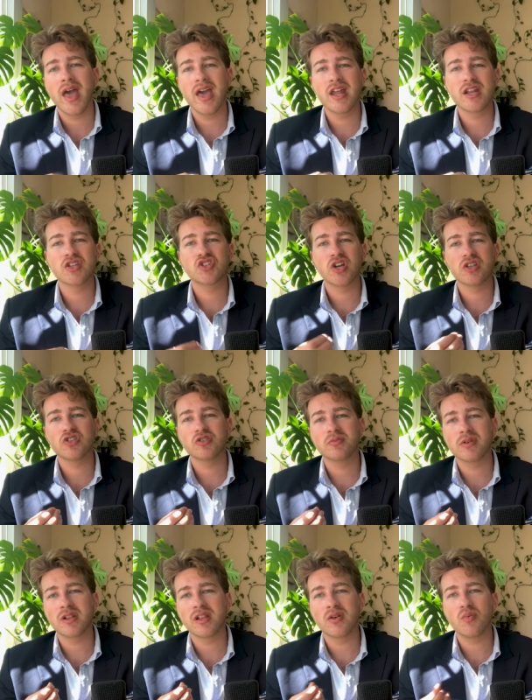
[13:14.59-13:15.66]
in a
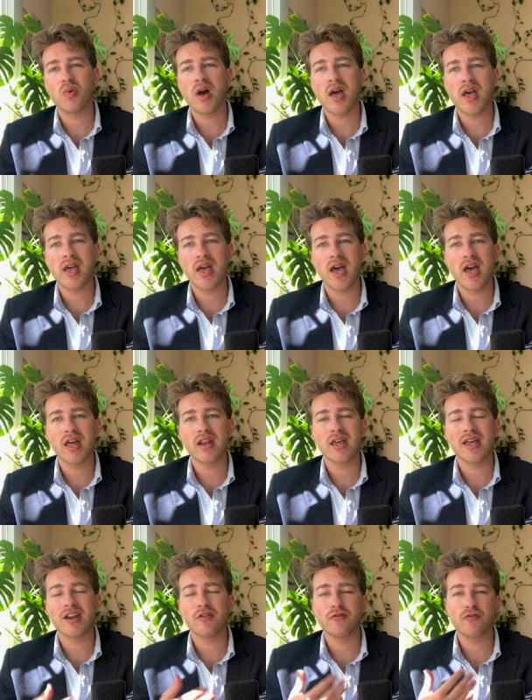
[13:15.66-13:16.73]
gentlemanly way and
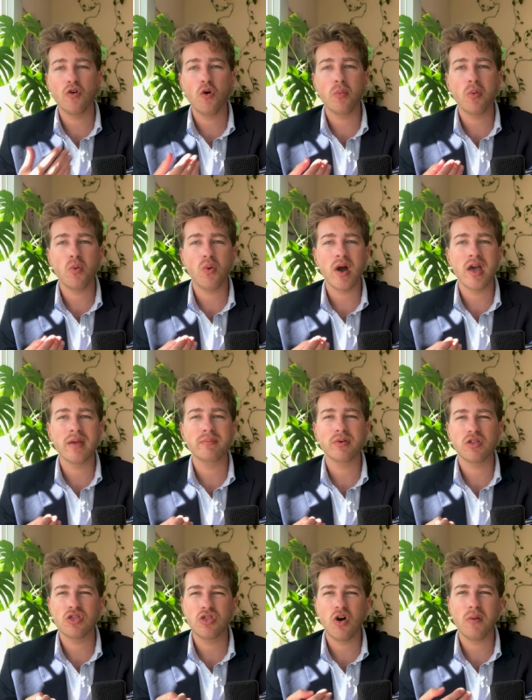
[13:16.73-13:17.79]
in a formal way,
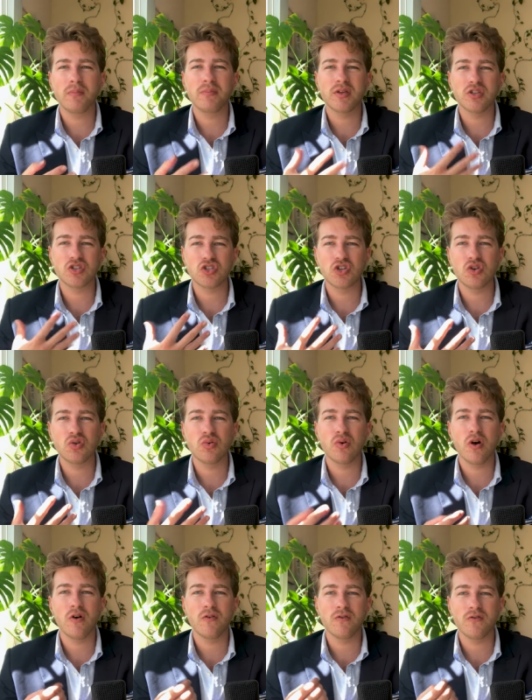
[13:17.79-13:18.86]
but not be too
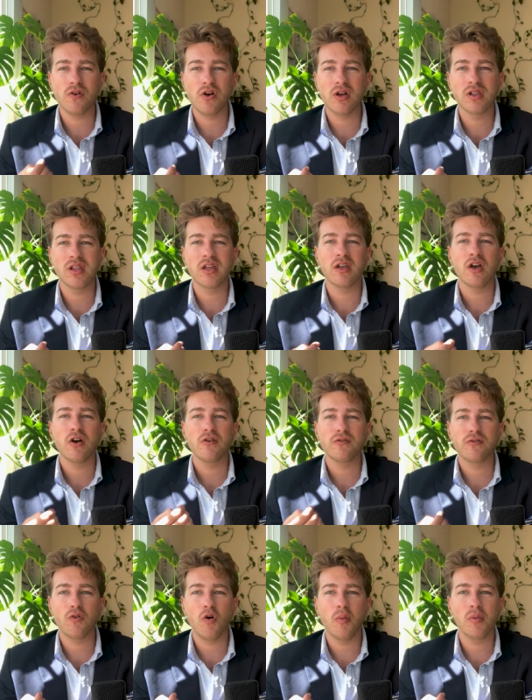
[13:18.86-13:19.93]
overtly
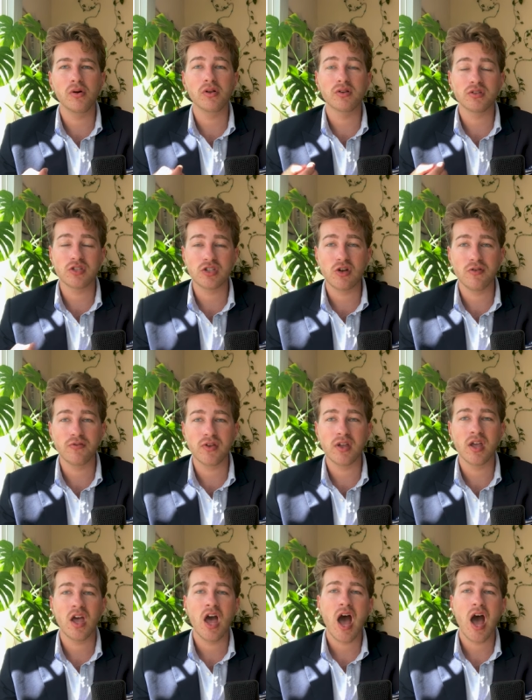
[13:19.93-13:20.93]
formal and stuffy.